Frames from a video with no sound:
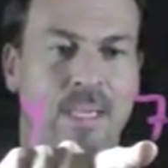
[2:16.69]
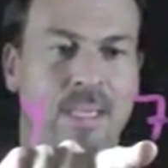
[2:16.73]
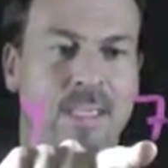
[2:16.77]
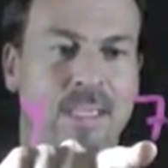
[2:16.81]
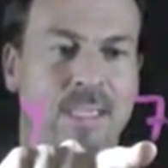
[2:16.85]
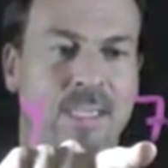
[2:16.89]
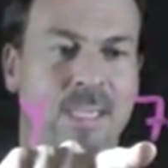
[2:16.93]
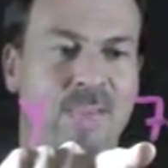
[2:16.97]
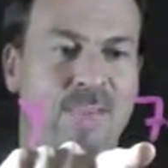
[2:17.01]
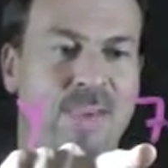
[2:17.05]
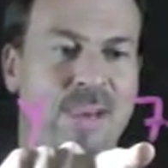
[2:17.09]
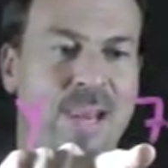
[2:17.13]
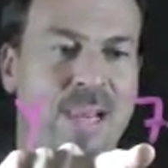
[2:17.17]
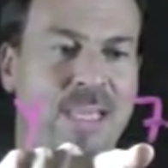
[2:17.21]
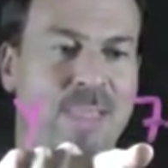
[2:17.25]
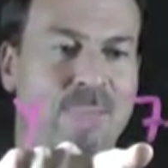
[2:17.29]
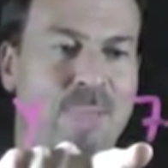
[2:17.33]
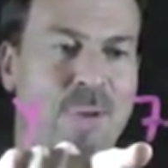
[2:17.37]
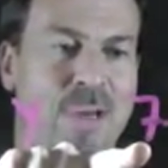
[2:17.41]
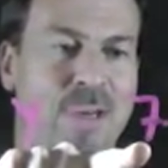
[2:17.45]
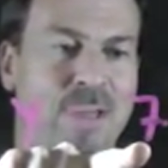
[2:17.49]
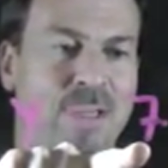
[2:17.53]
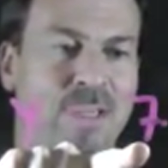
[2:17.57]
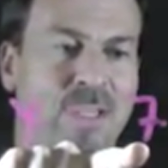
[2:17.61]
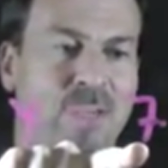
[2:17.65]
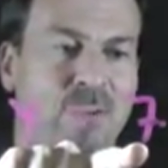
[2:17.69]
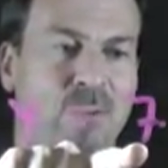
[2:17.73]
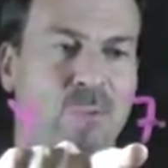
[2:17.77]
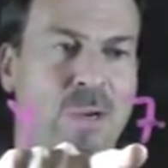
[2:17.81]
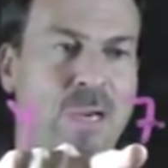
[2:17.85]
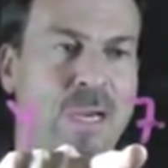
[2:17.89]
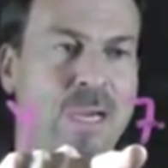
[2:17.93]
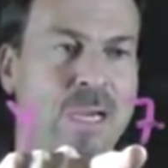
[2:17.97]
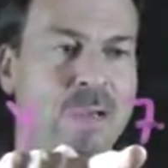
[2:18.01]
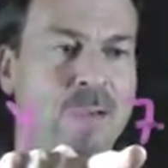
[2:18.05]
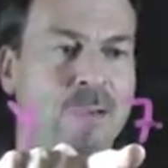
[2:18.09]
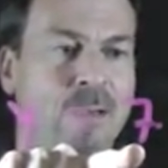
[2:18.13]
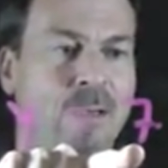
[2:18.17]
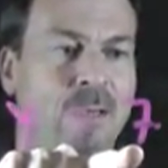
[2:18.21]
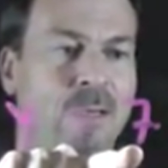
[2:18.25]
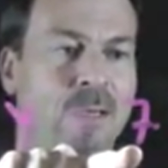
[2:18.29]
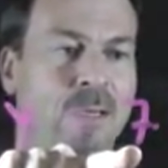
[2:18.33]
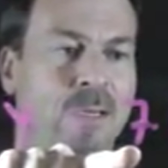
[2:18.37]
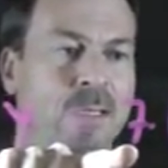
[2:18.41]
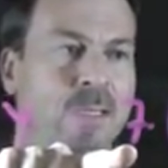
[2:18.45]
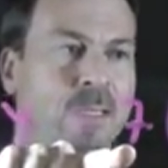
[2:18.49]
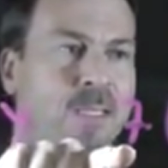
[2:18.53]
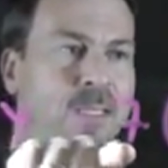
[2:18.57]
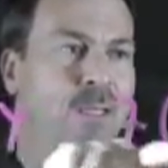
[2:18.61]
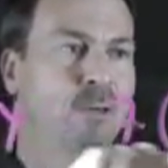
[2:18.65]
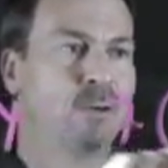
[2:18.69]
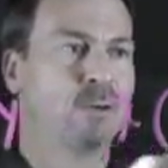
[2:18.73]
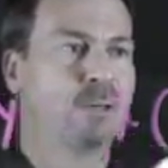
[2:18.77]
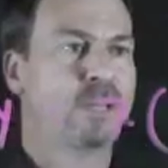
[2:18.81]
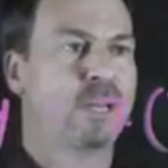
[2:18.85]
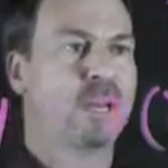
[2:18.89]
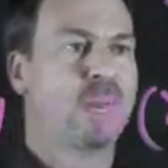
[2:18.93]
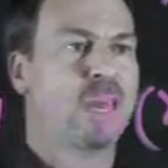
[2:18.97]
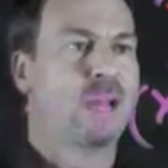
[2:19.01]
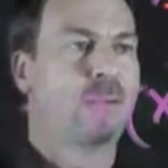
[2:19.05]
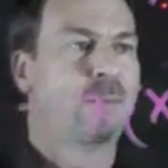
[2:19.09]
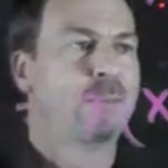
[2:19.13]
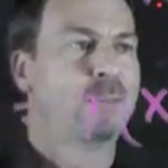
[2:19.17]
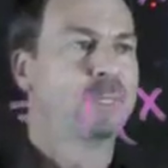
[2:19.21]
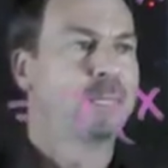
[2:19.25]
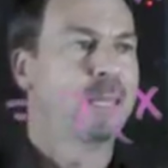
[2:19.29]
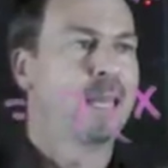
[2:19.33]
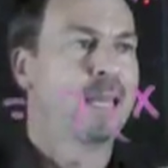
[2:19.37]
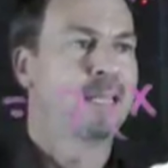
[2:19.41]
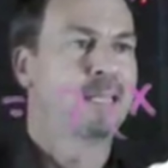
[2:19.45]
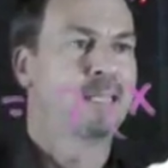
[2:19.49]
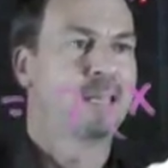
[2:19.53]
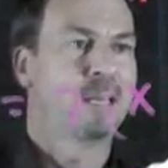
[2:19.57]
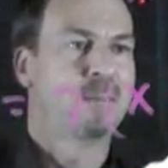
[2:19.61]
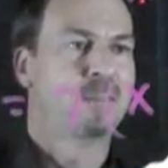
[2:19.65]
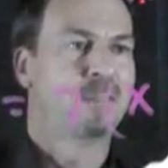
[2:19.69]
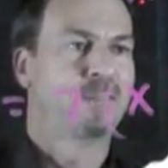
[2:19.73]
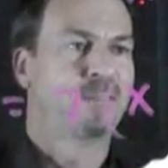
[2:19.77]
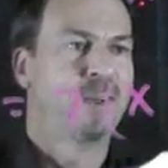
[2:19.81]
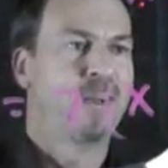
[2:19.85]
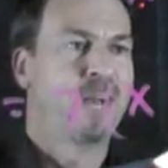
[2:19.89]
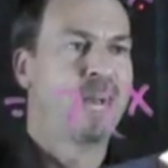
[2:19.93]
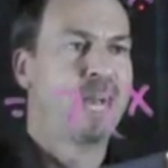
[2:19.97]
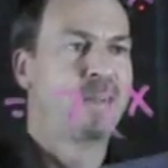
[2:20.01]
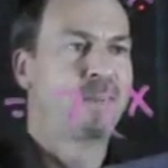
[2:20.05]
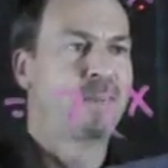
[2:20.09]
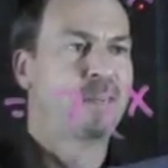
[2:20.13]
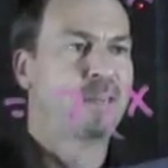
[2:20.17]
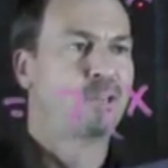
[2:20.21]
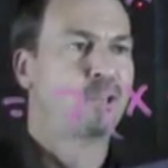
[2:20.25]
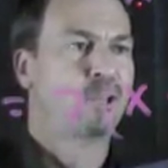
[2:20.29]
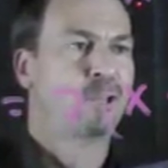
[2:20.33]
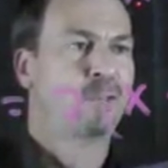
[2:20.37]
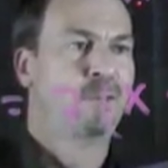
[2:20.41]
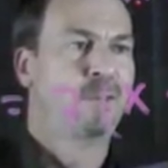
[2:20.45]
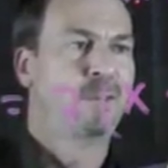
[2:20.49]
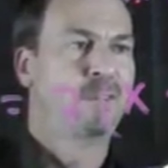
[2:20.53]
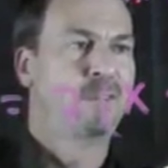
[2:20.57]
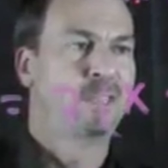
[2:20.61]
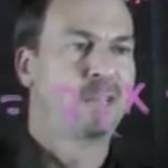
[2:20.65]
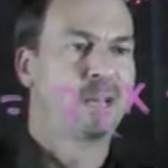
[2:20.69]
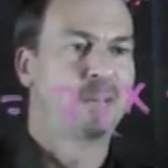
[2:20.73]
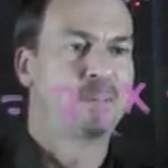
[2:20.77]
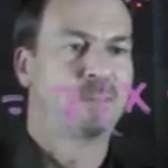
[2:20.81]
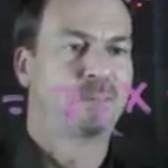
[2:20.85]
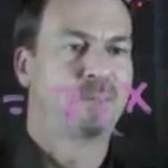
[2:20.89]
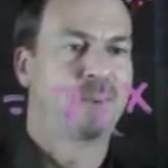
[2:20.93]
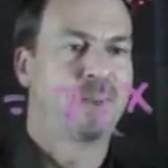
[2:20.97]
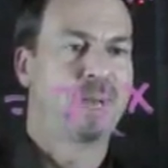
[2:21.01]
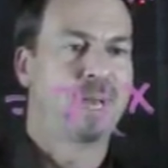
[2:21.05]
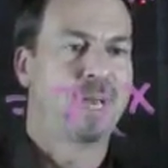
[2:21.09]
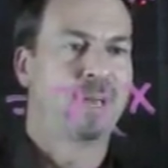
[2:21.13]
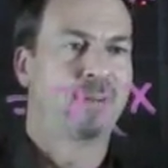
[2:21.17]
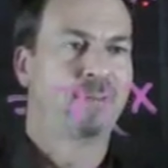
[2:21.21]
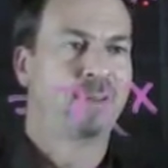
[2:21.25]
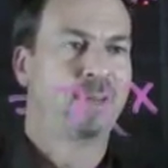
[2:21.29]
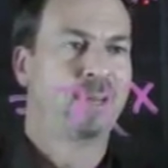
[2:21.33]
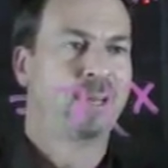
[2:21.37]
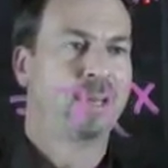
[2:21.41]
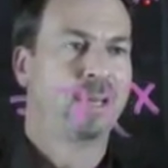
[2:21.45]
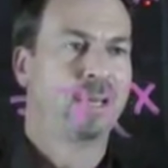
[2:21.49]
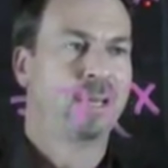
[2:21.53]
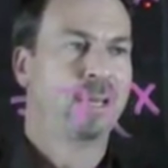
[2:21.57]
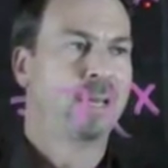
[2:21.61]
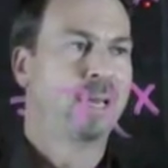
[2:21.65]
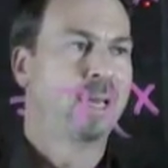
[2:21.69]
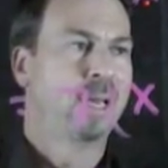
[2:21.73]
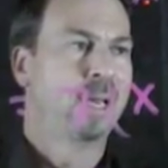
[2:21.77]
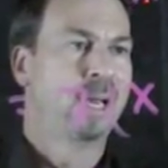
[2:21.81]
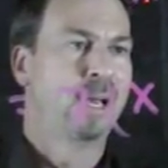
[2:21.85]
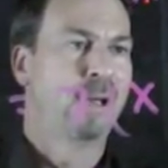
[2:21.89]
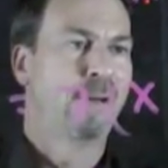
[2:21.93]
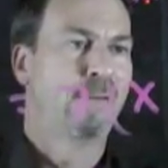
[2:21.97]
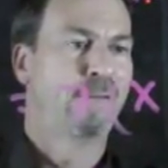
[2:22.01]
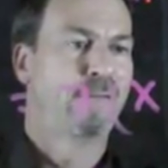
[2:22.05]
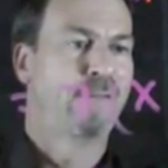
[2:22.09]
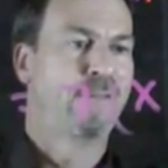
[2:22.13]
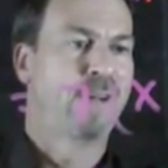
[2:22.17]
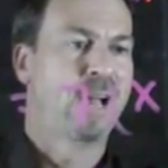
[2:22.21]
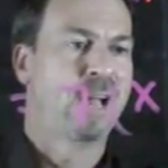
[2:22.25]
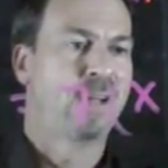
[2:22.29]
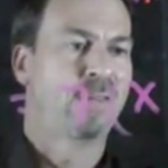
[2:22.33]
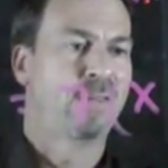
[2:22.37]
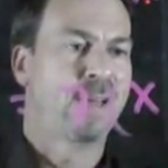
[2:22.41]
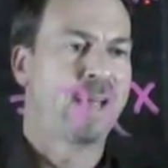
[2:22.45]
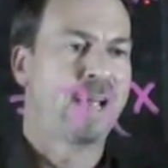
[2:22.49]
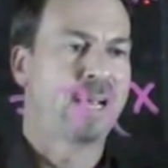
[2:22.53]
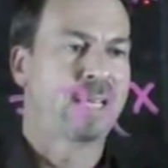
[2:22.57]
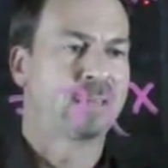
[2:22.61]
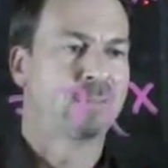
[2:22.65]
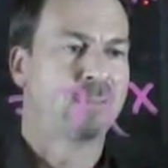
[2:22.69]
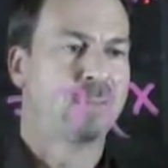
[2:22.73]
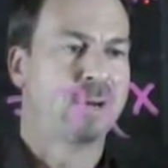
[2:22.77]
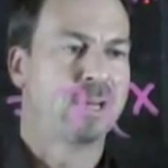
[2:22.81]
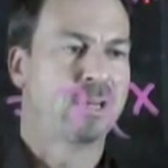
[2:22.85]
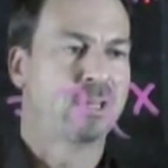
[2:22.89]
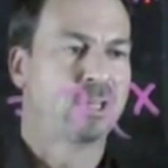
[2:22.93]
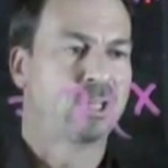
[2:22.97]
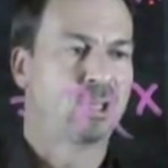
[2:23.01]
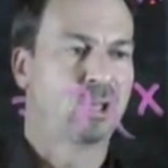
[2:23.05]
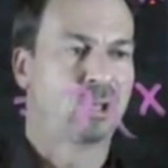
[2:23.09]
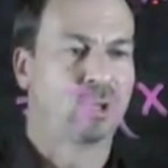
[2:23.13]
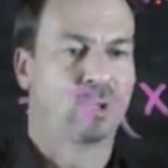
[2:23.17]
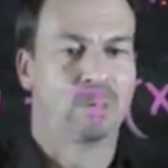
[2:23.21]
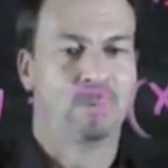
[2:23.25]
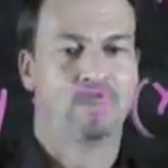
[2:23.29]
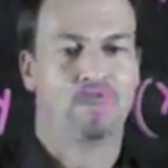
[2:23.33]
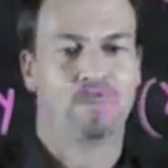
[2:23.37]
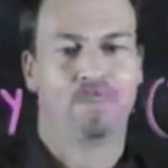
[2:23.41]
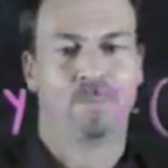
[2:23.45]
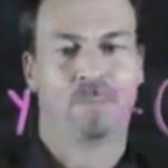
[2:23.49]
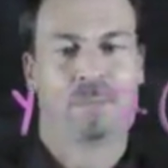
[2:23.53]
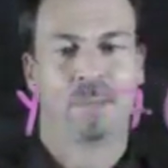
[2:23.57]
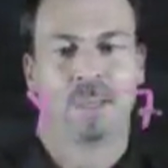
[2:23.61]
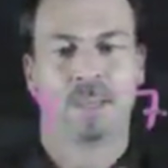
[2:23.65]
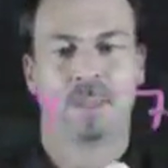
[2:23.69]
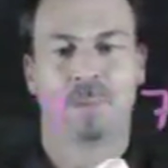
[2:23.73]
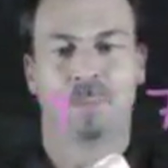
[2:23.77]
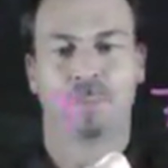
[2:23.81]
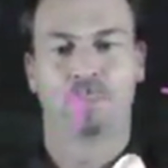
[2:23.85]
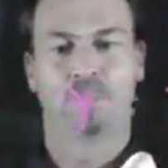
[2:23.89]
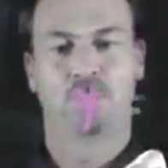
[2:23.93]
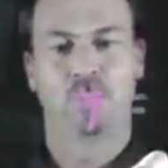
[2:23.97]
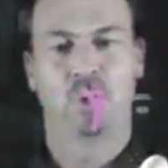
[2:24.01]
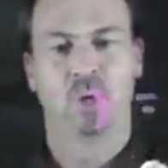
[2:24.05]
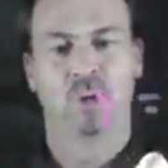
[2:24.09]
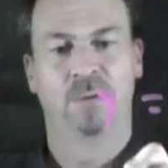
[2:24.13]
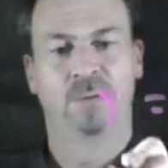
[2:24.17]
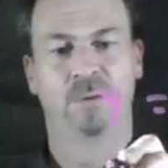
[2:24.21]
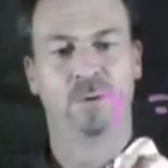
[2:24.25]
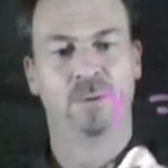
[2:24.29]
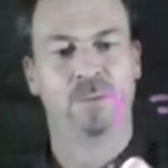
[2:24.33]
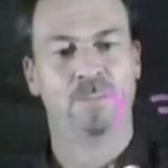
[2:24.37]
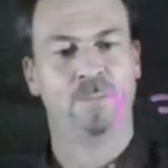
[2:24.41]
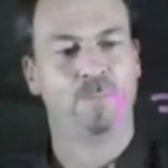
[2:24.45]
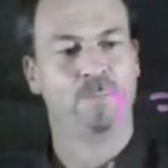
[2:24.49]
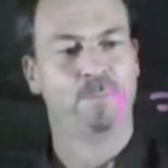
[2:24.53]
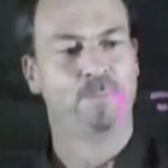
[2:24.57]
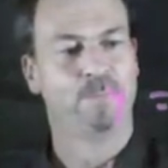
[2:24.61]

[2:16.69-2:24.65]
7x minus 3 still times x times 5 and 2/5 times 5, 5x minus 2. Beautiful.